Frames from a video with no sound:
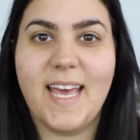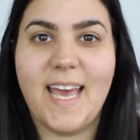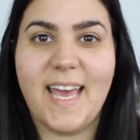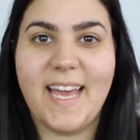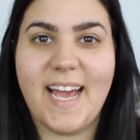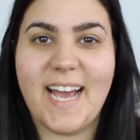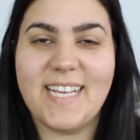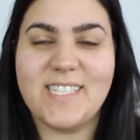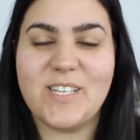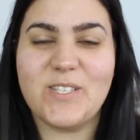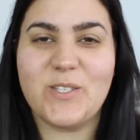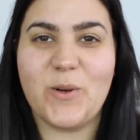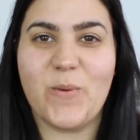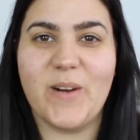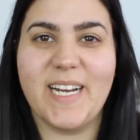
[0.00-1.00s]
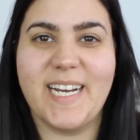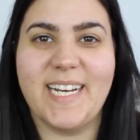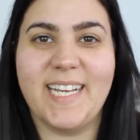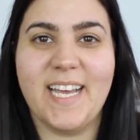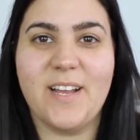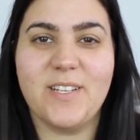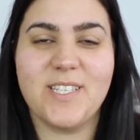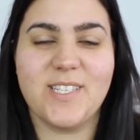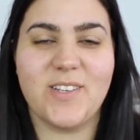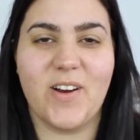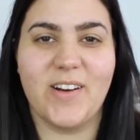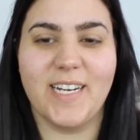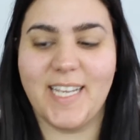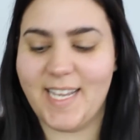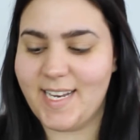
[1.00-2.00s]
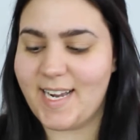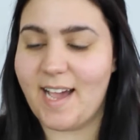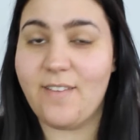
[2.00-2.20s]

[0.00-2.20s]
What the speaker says: Hey guys, so we're gonna get started.